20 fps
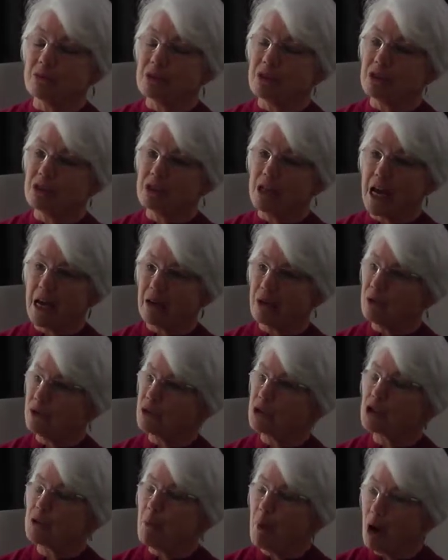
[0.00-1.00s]
tackle
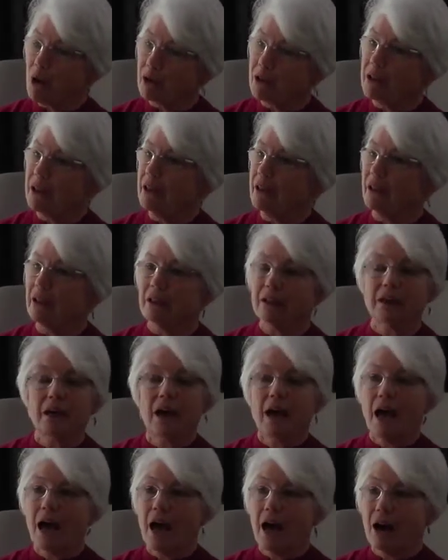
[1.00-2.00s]
smoking,
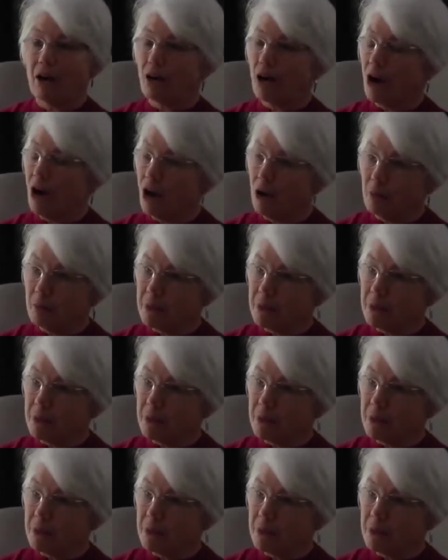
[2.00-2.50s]
alcohol